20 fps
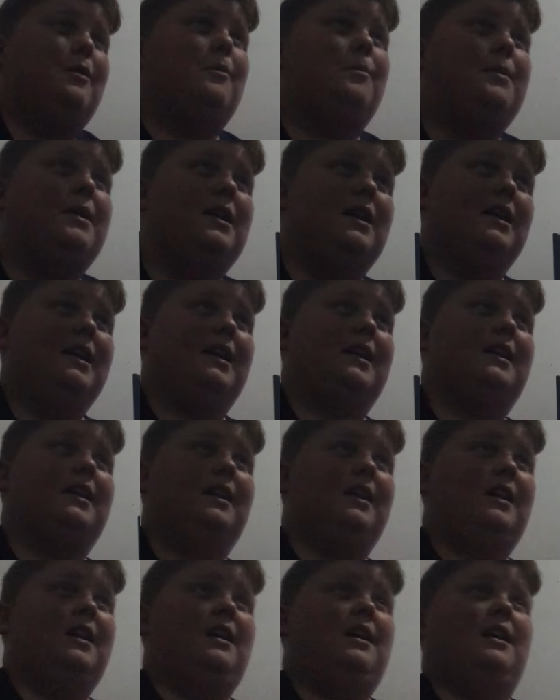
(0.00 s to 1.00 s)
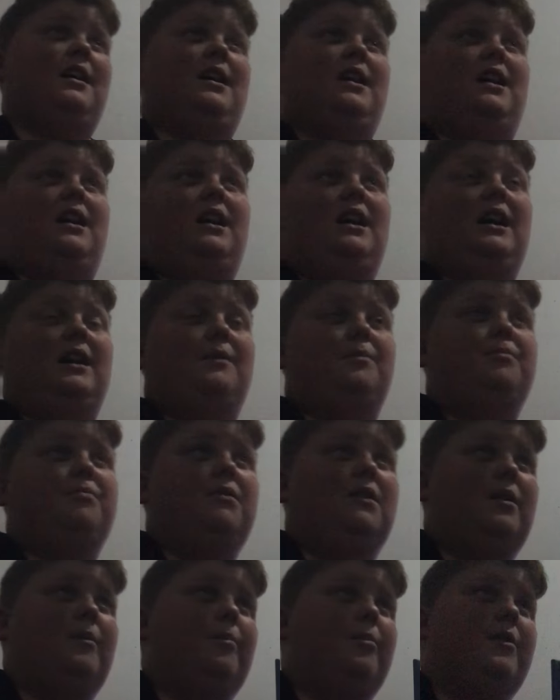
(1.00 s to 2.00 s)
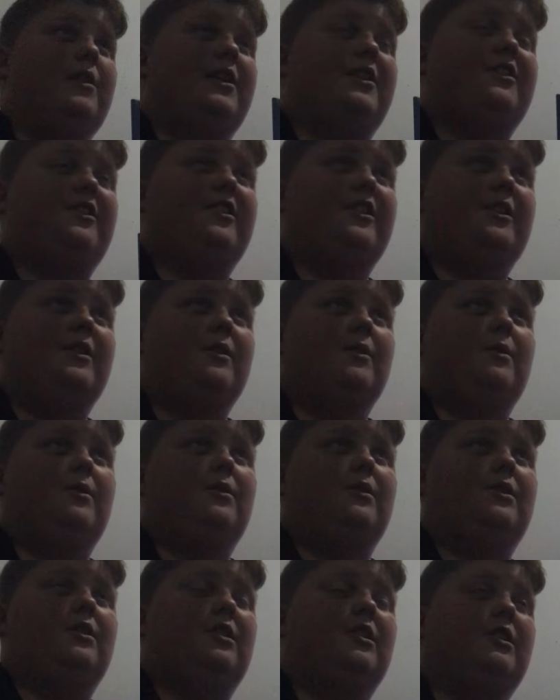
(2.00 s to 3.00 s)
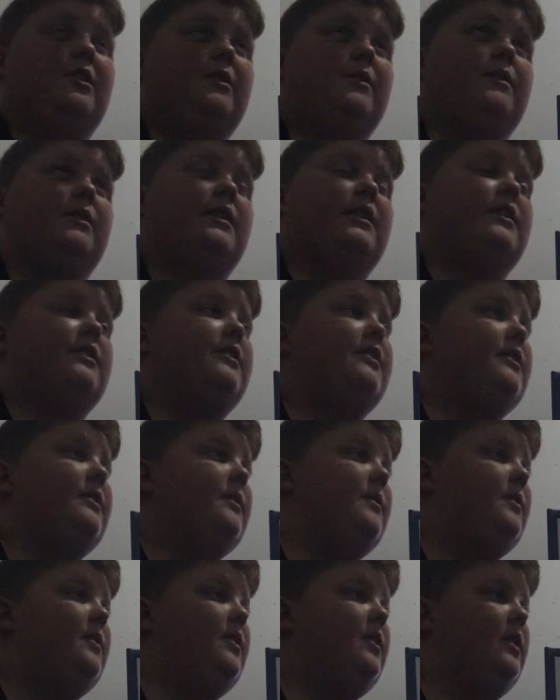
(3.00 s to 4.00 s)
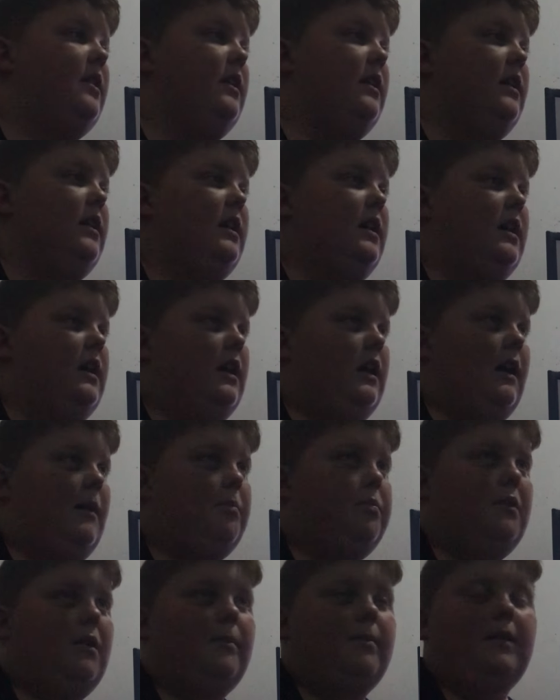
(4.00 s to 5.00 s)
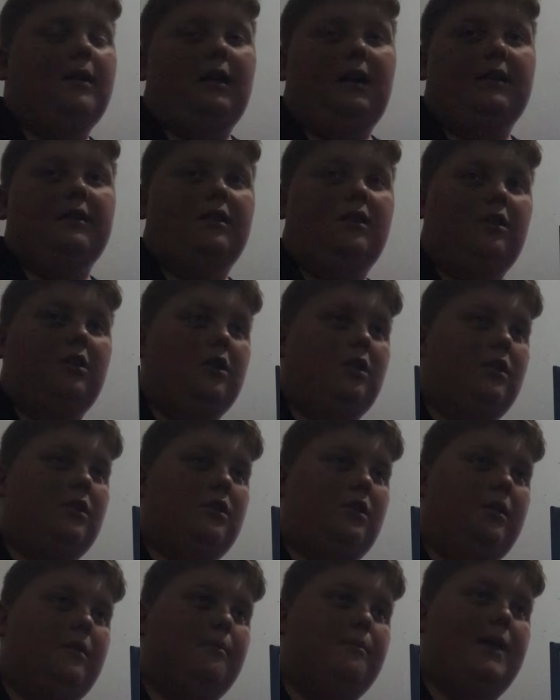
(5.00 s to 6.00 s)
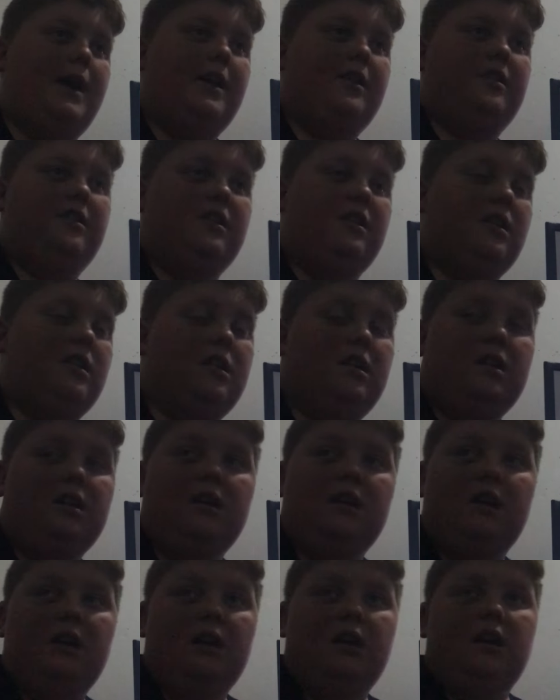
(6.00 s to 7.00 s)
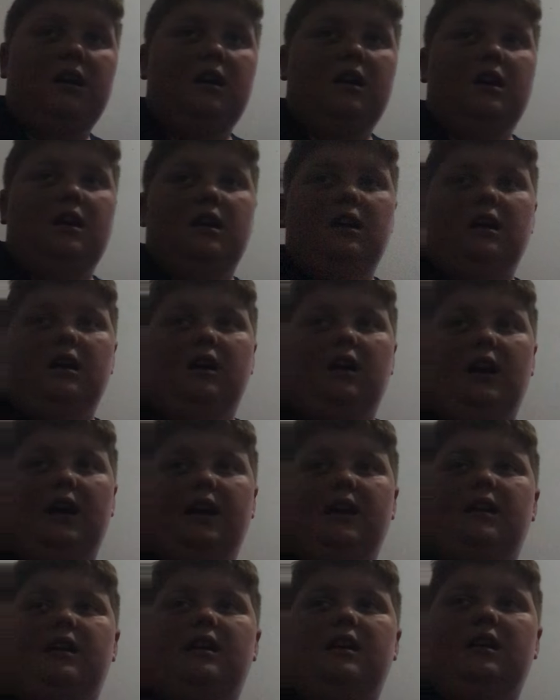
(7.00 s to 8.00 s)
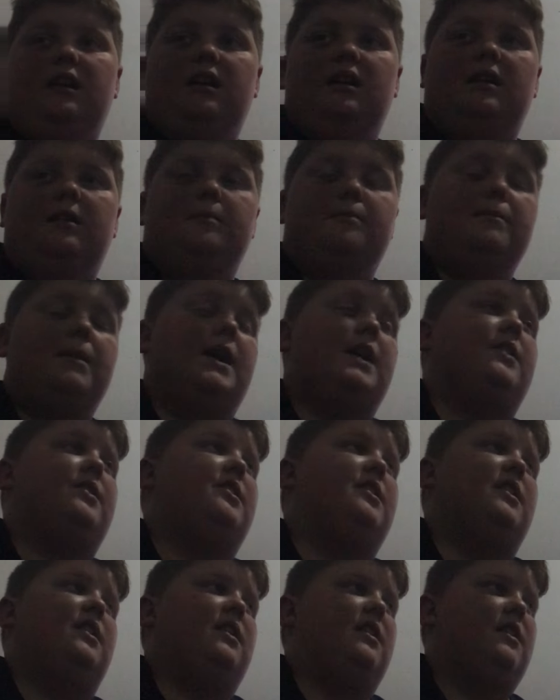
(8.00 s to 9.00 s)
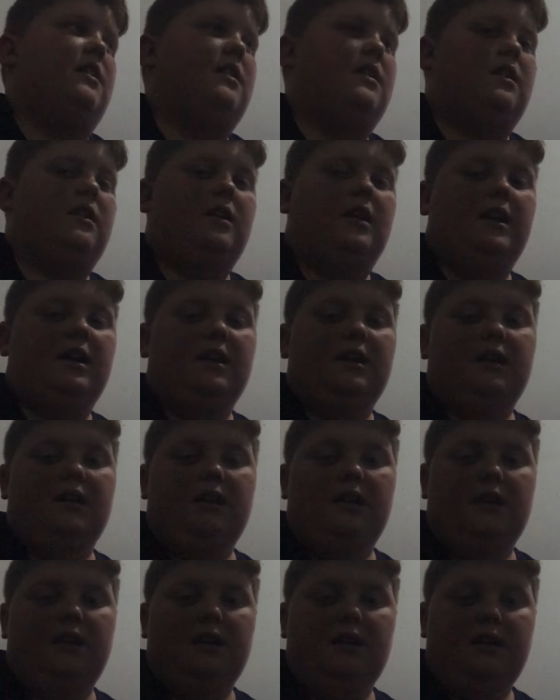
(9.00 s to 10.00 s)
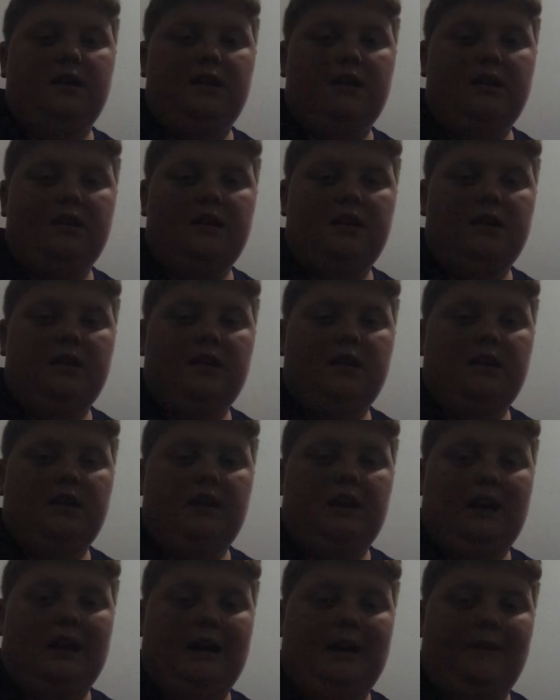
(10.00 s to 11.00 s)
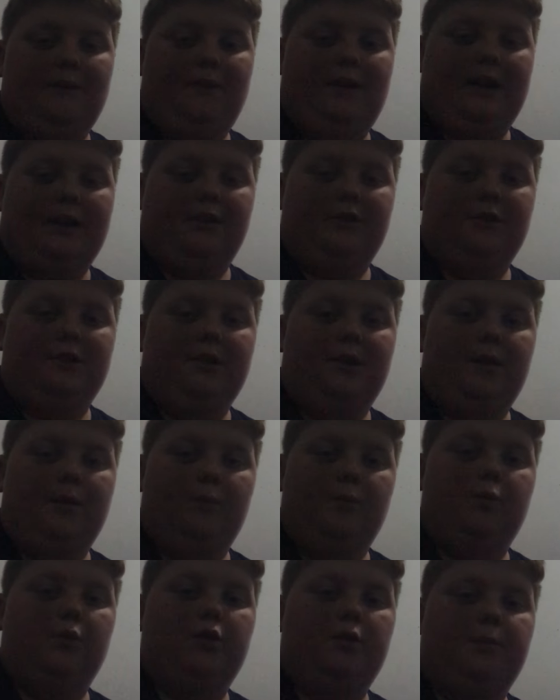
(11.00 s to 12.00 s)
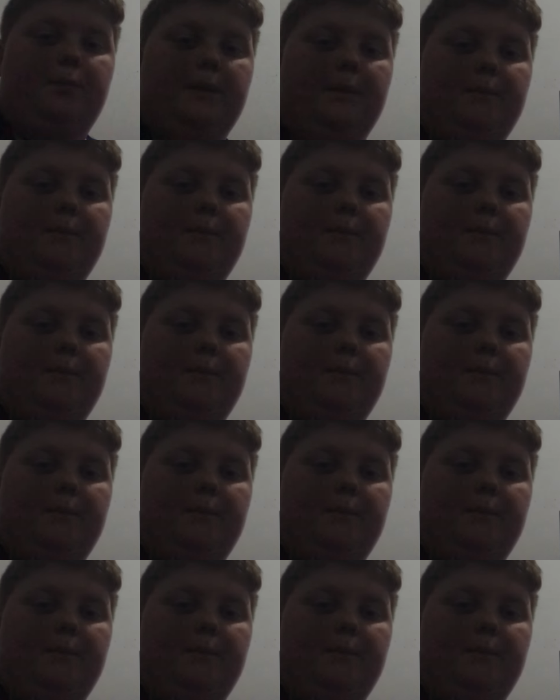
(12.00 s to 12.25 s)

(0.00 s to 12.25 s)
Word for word: to pick, I'd probably choose. Who would I choose? I'd probably like to talk to Messi. I Messi. I. if I could, it would be